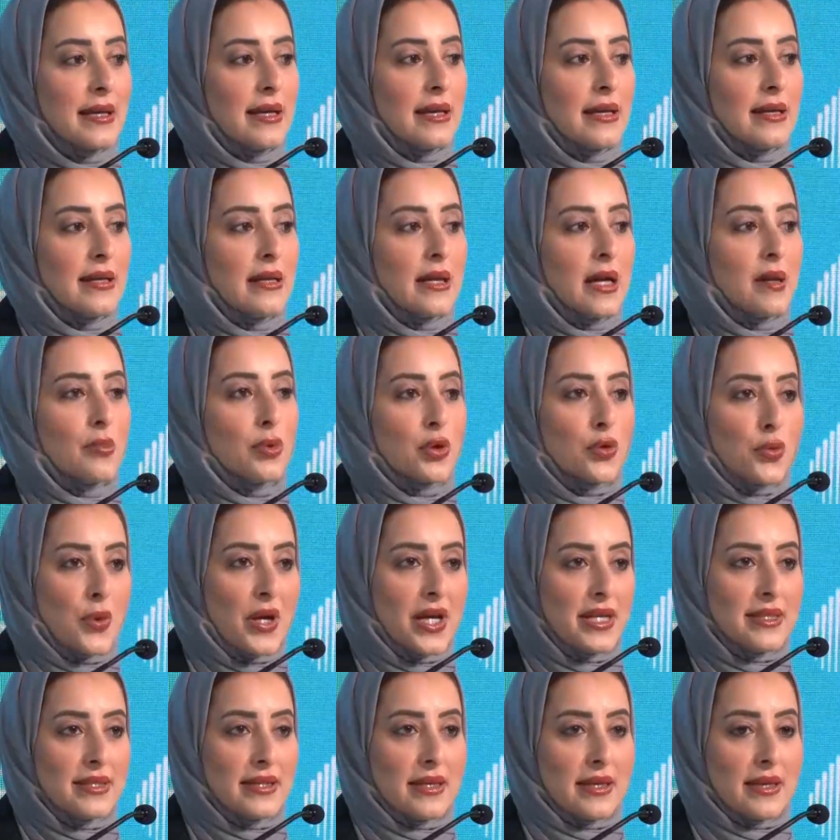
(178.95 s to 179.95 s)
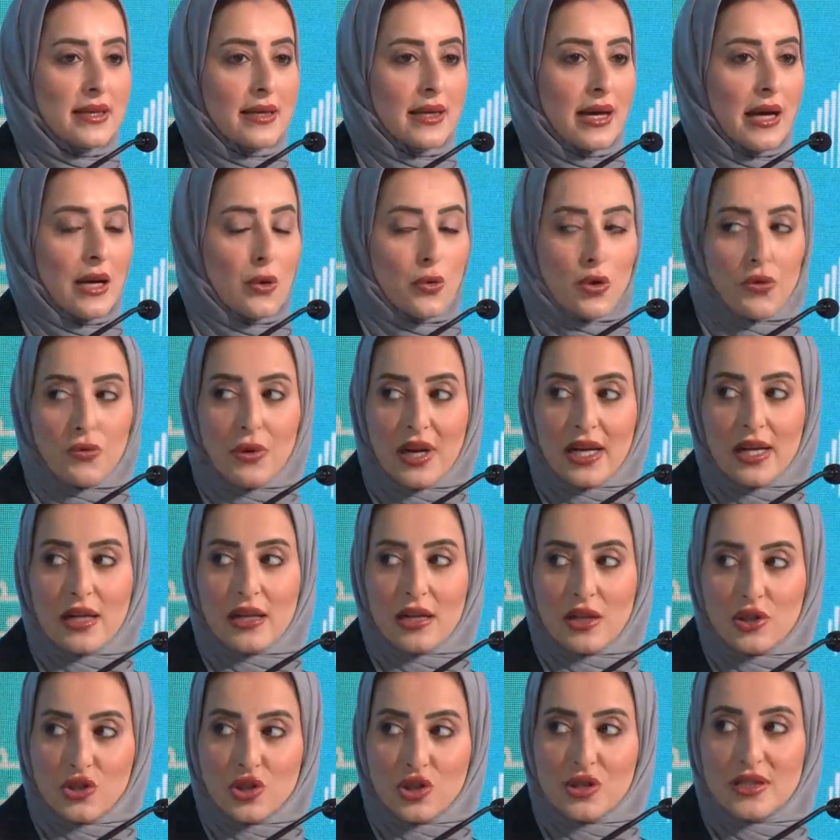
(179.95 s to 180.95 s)
in upgrading our
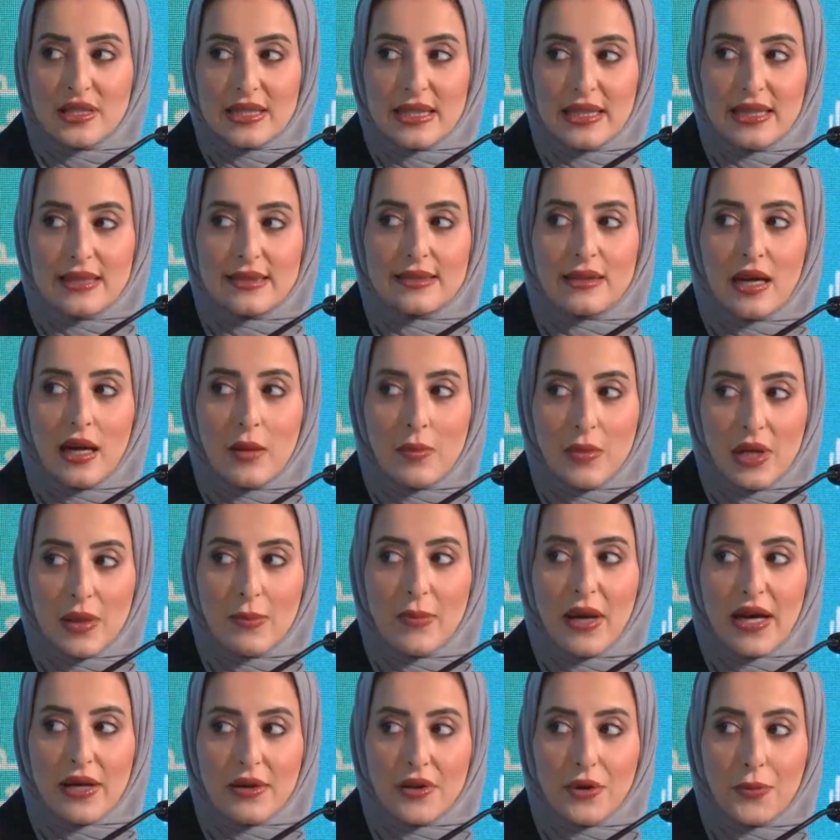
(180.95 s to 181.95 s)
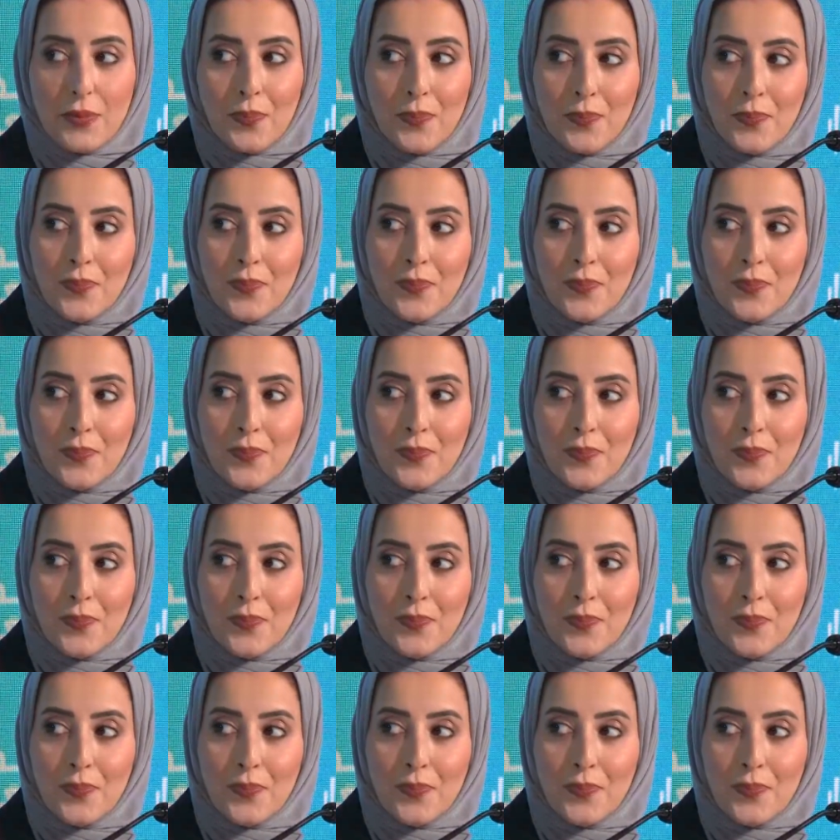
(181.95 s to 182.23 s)
regulations in a timely manner.